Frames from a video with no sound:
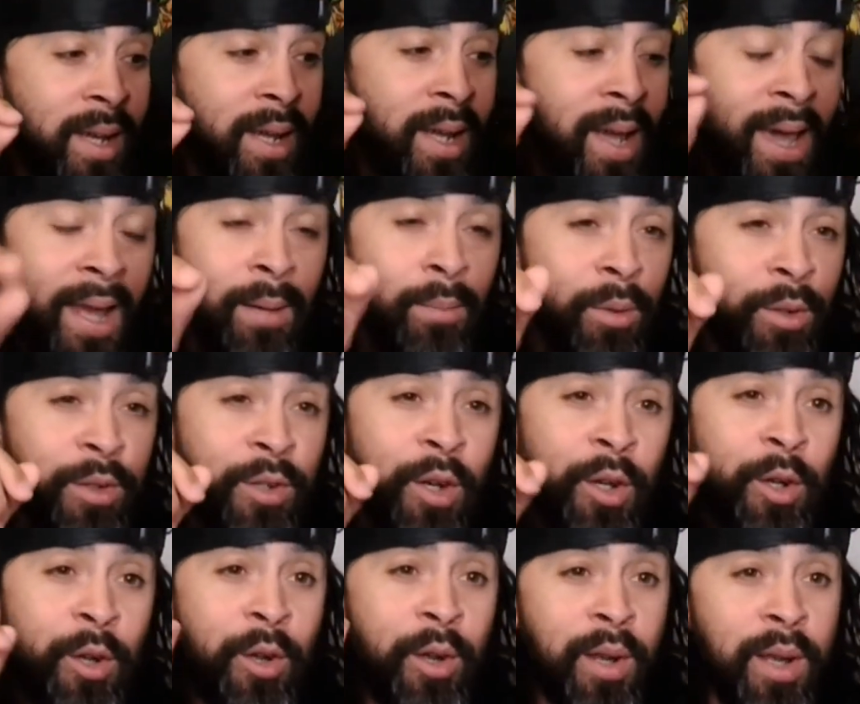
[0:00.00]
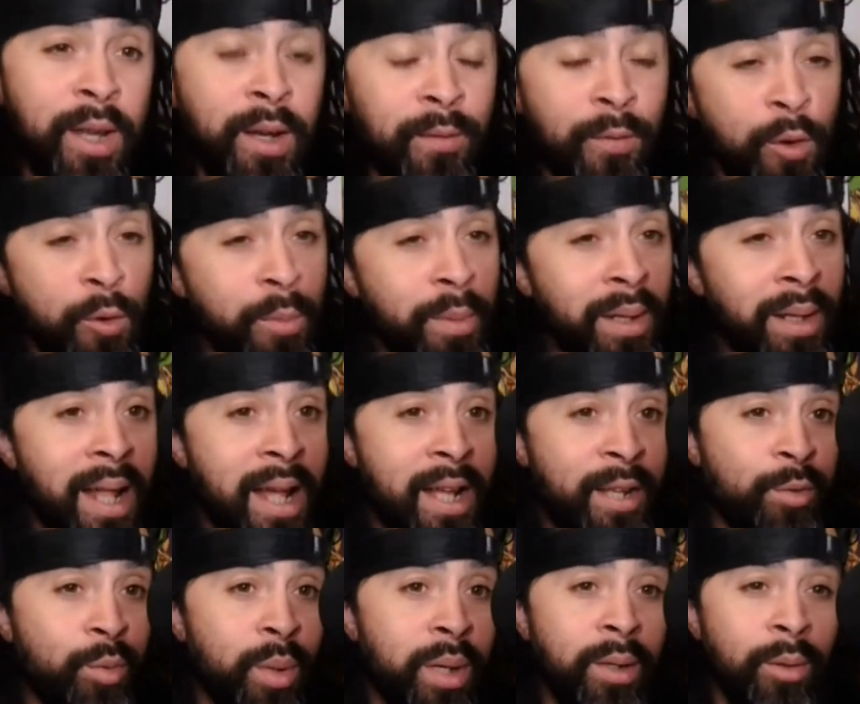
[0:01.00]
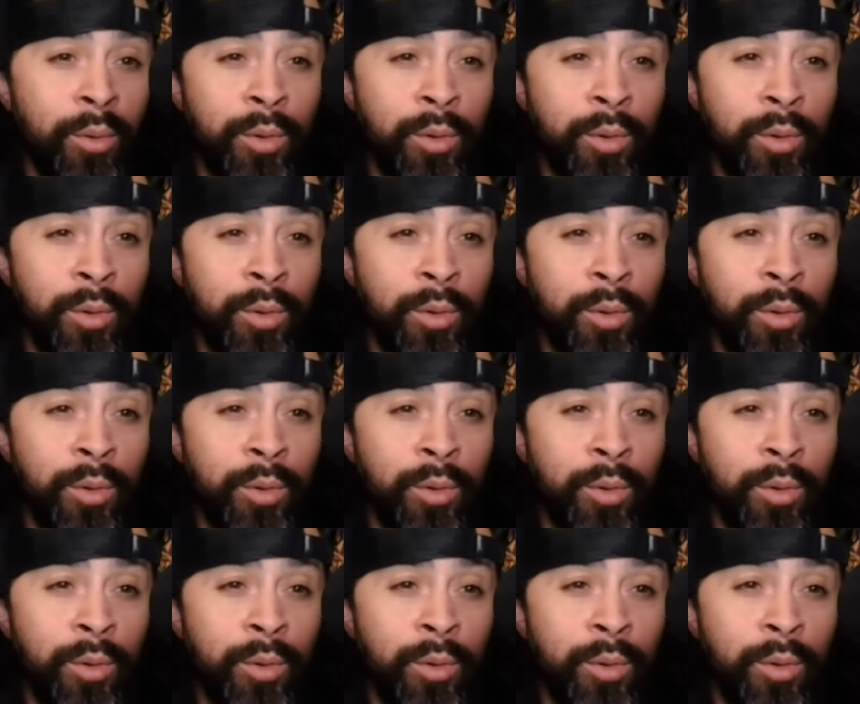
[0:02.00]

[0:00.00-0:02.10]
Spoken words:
Hannibal's Hungry interviewed me last week.